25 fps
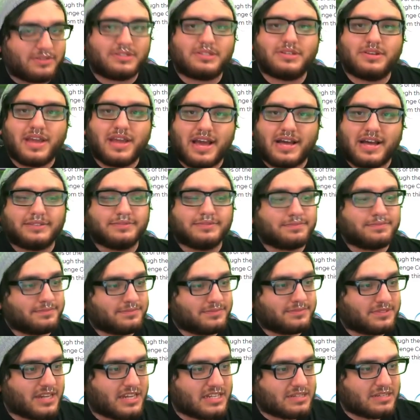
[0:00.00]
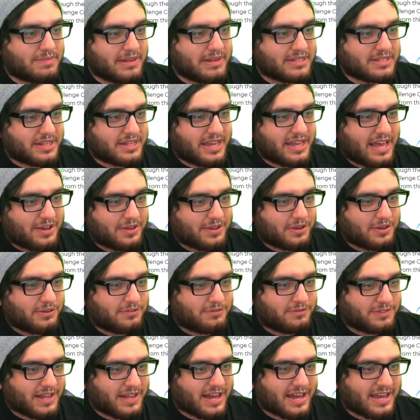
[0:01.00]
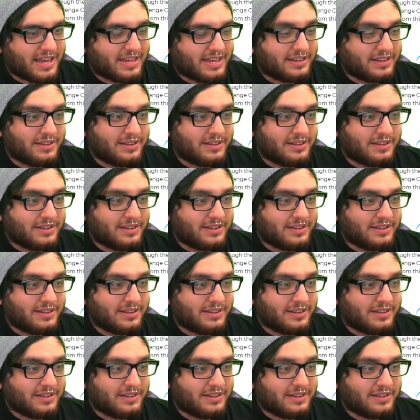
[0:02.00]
So yeah, that's basically how you'll fly.